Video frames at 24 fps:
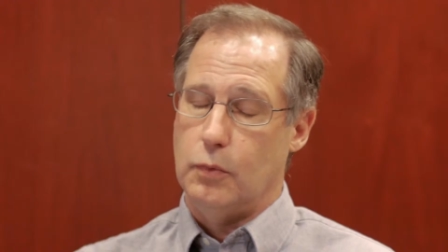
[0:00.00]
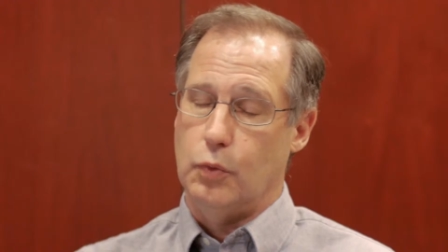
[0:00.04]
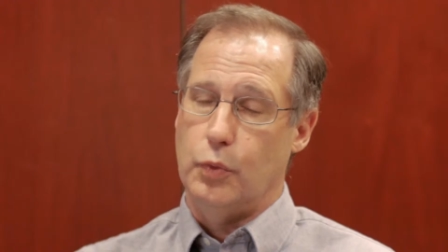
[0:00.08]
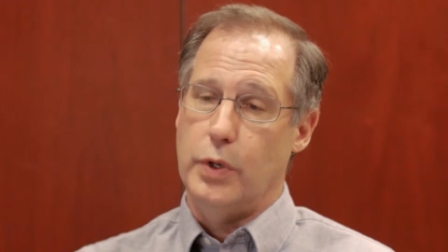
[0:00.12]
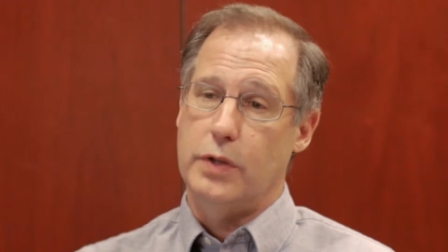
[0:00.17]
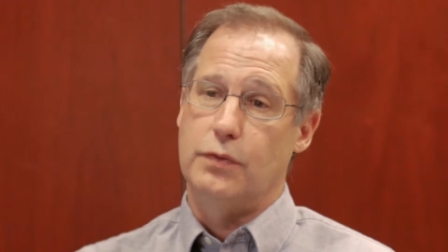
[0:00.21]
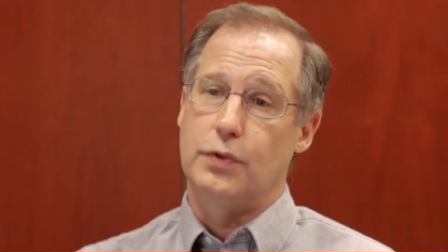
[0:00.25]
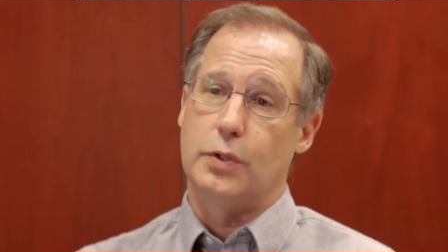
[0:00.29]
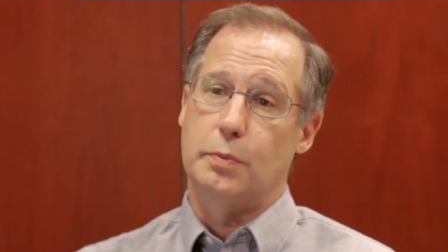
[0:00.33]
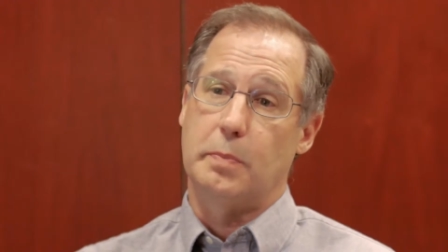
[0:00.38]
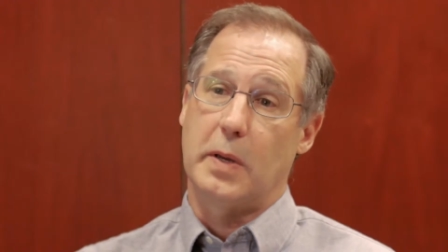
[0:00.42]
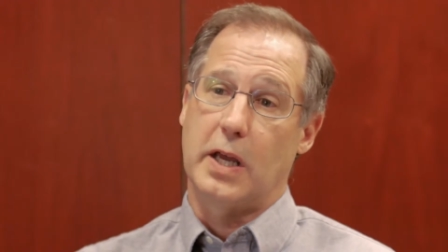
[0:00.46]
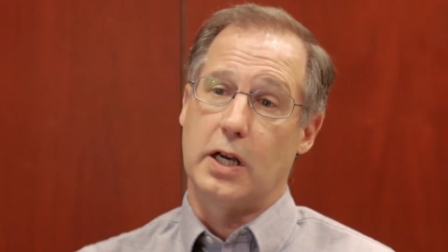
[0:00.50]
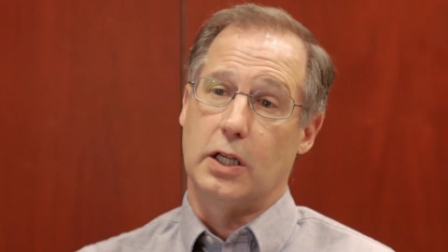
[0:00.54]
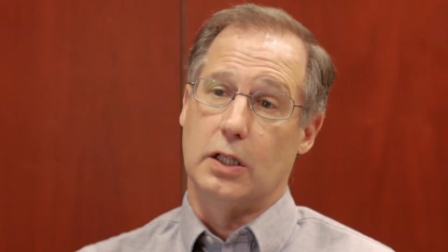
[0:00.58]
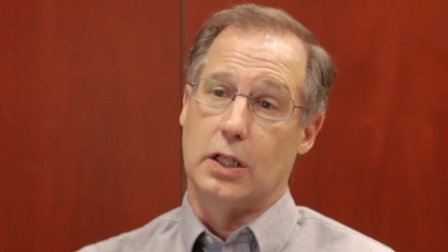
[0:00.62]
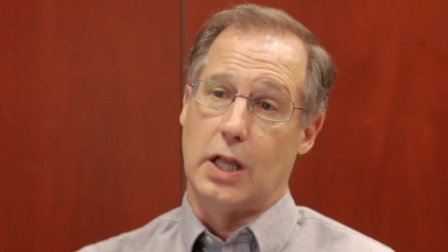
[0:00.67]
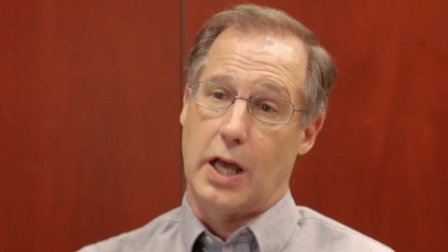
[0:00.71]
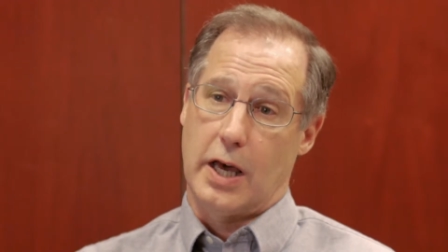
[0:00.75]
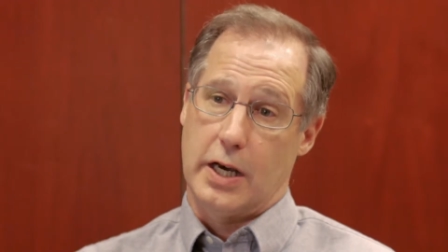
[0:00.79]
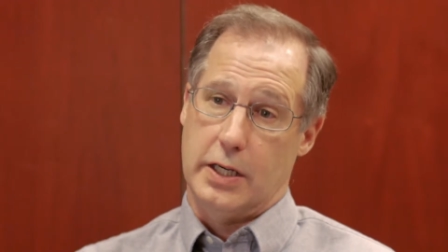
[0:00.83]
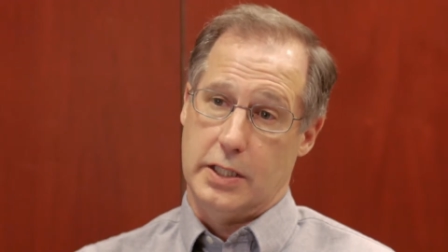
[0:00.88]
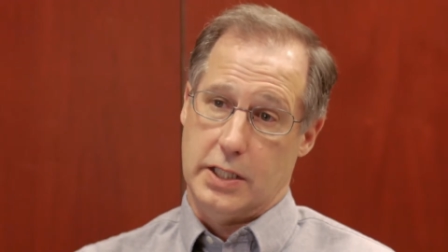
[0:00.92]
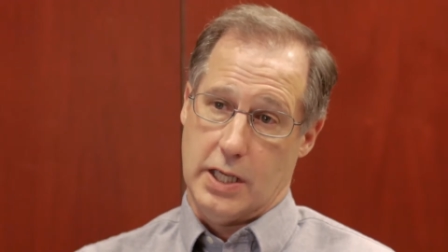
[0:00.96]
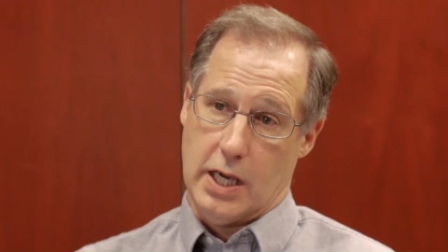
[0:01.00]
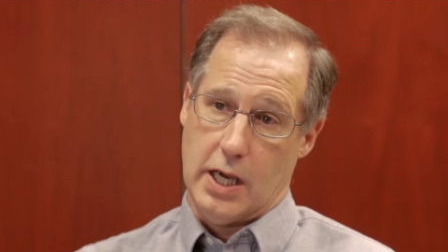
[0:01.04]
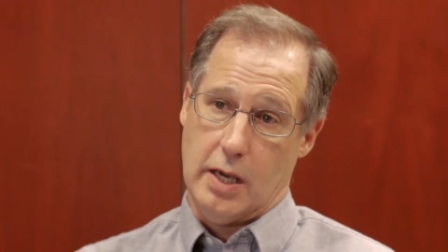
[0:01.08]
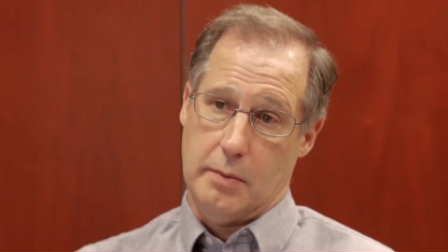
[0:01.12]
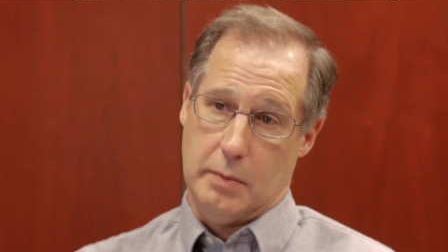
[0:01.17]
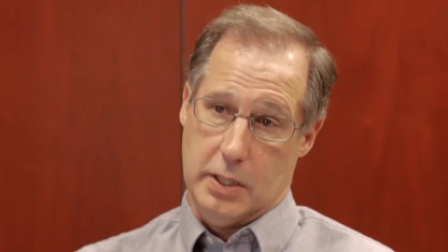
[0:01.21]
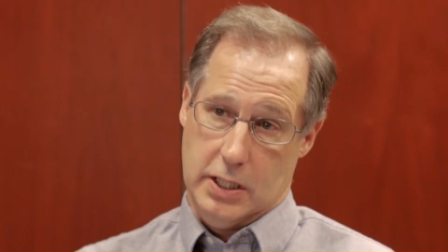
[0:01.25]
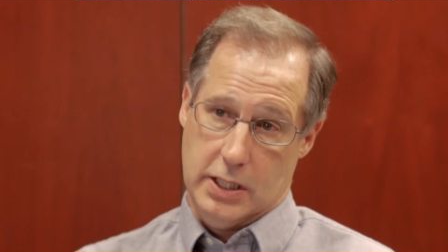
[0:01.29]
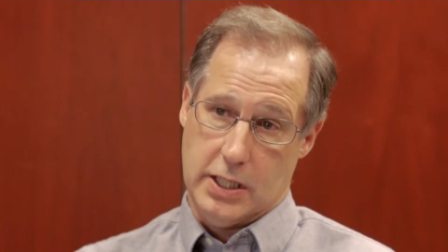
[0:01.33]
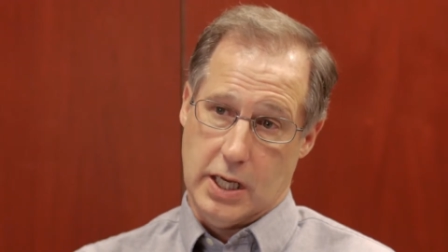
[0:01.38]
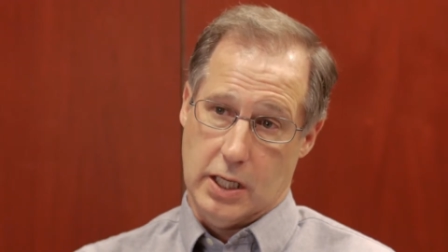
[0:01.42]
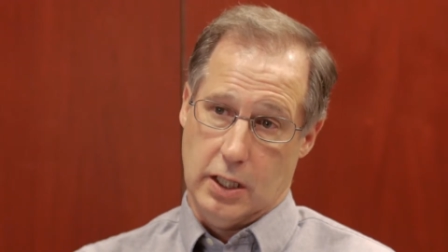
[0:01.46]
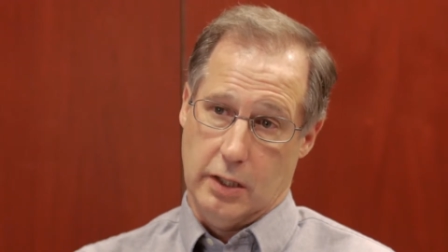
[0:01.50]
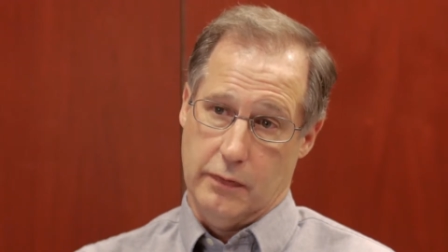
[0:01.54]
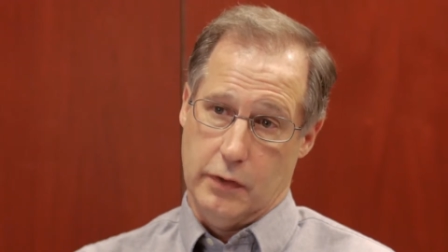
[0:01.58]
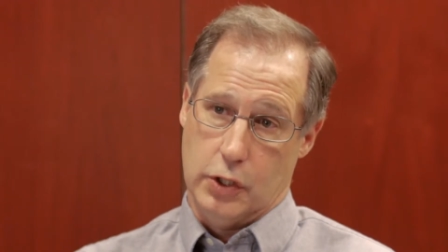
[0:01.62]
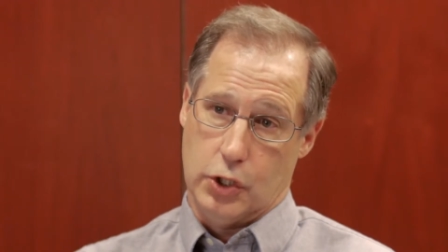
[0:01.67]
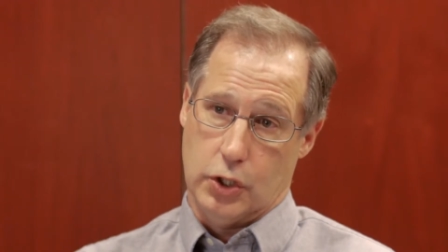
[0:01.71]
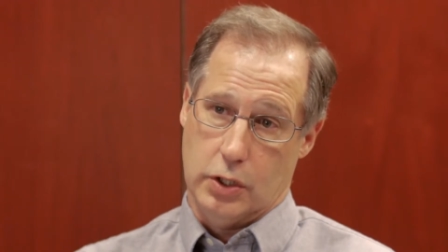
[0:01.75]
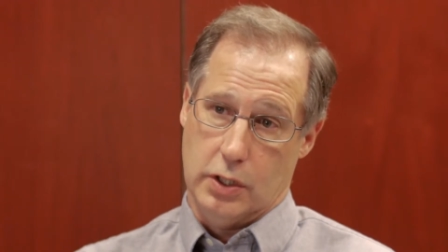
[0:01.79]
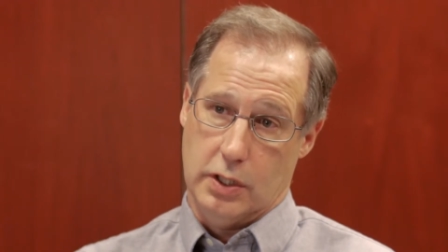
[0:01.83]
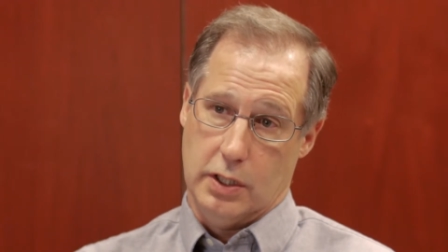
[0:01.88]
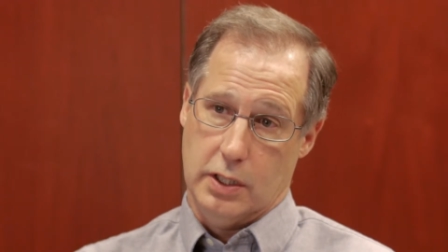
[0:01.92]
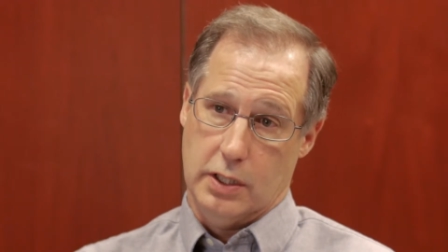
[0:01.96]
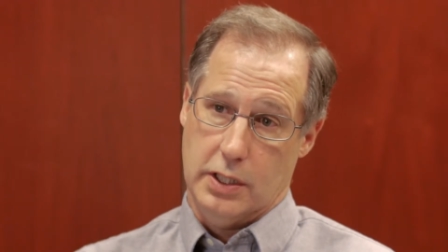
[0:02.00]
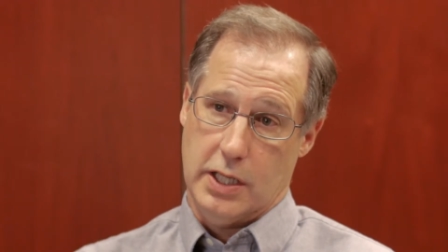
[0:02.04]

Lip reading: We've spent a lot of time on television